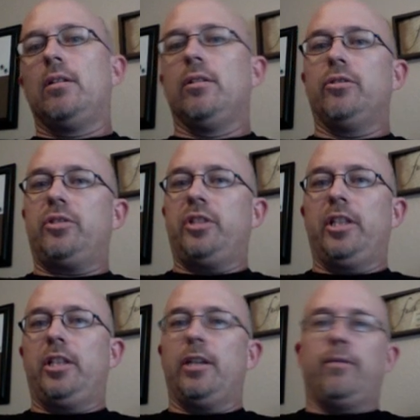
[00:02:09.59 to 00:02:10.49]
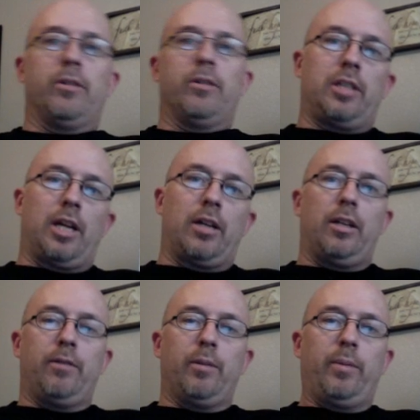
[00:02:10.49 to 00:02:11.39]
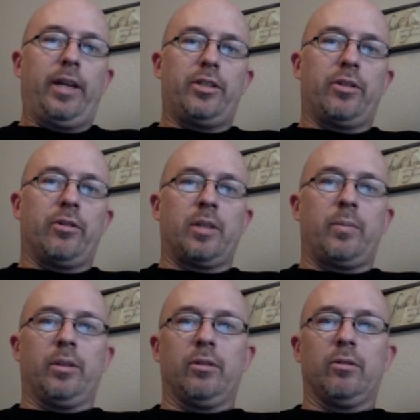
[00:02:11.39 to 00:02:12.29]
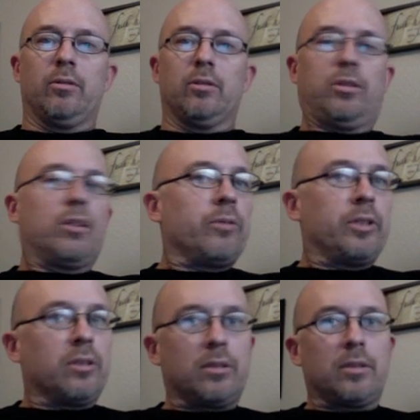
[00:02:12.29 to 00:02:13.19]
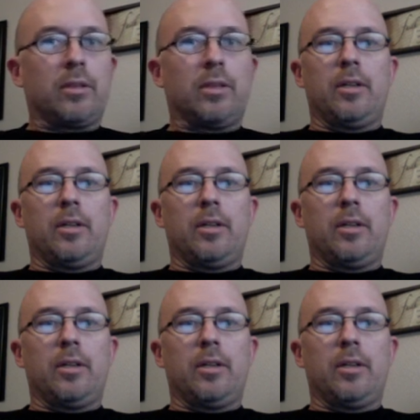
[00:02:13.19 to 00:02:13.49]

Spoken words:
you see if your page shows up in Google search results.